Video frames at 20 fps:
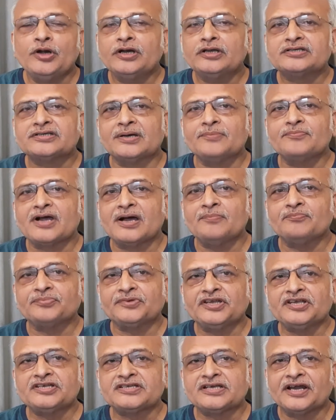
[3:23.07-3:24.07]
Some
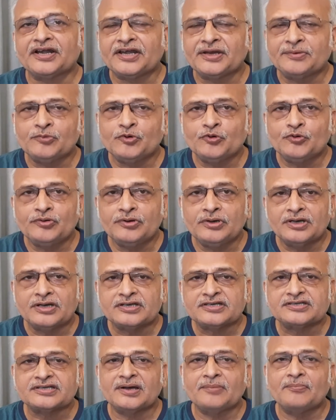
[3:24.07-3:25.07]
companies are
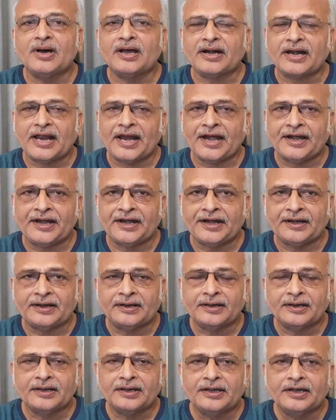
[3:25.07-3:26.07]
removed, some are added.
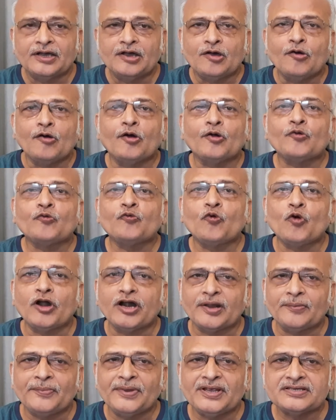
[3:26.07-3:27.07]
On
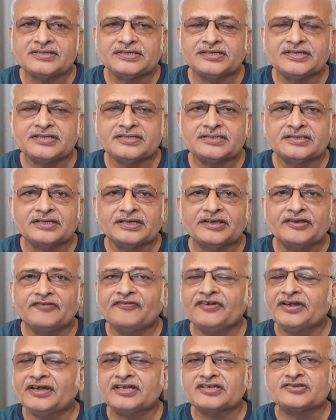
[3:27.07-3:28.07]
what basis?
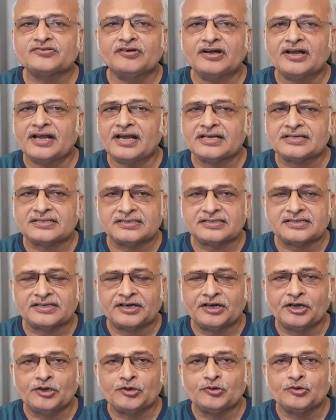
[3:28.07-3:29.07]
It is not
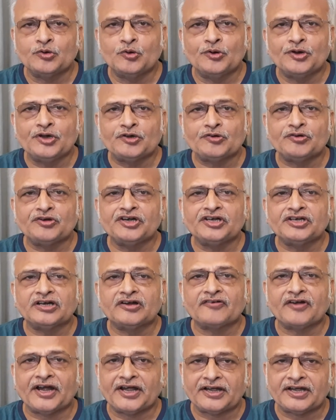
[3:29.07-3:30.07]
necessary to go into detail
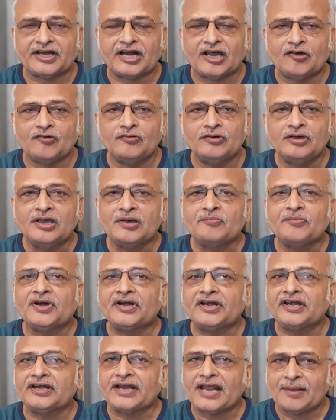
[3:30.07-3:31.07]
right now,
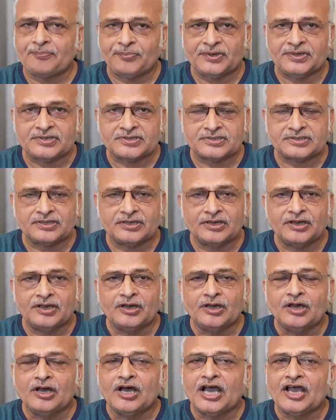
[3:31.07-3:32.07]
but it happens.
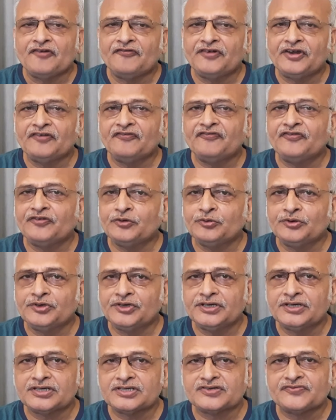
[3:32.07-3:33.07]
Every few
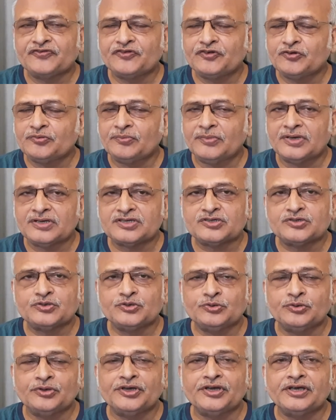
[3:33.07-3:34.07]
years, few months
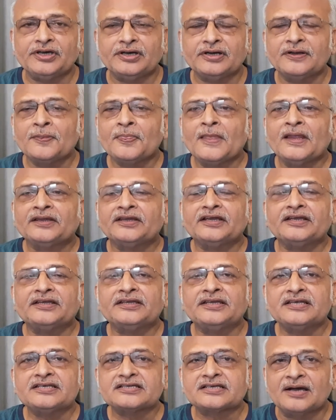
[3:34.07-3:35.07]
you hear that
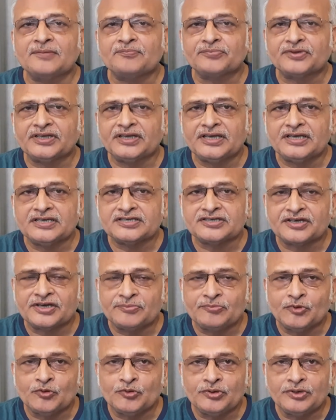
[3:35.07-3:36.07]
this company is
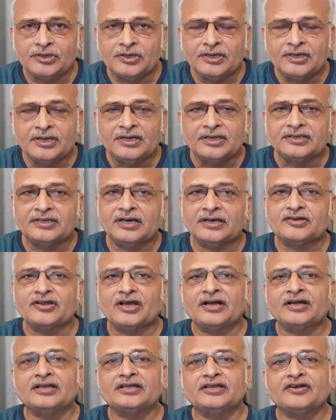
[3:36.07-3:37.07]
removed,
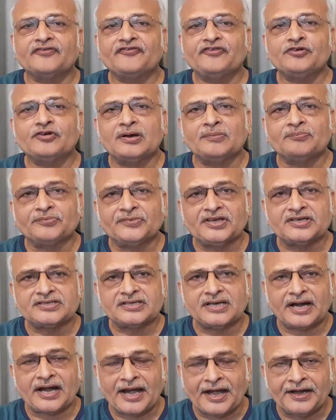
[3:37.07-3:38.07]
another few companies
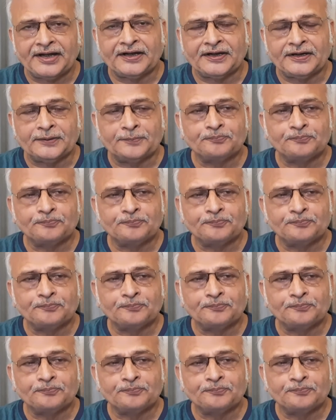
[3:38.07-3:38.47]
are added.